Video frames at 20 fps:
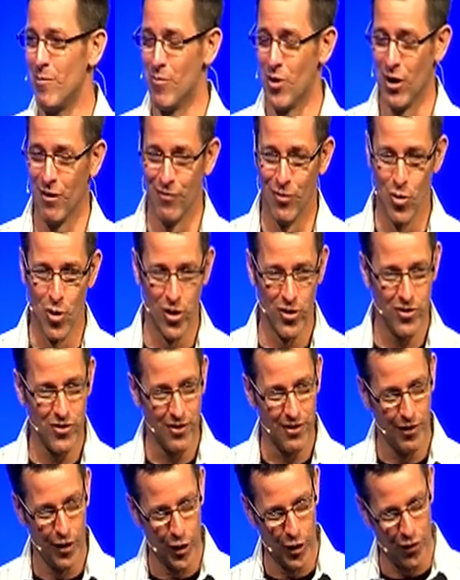my voice
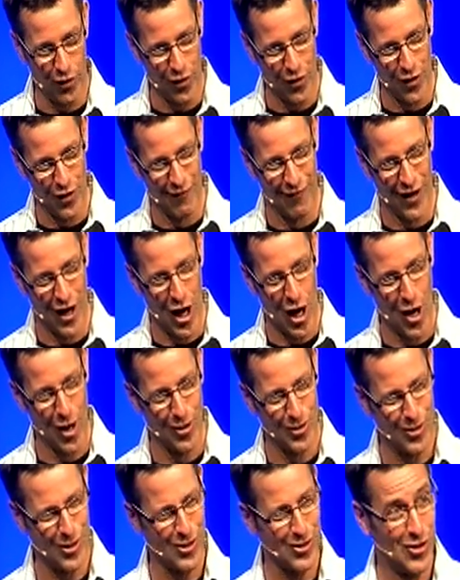and lengthen the
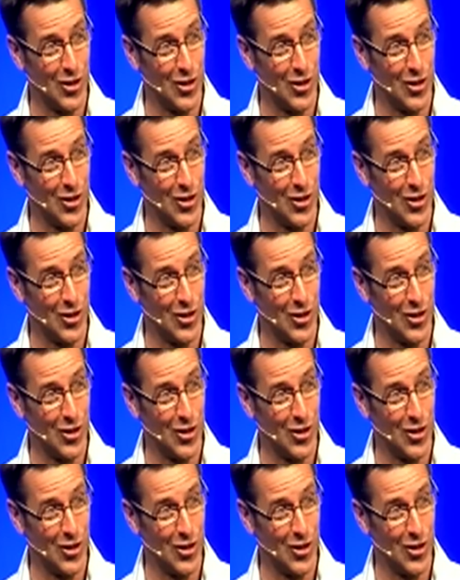vowels because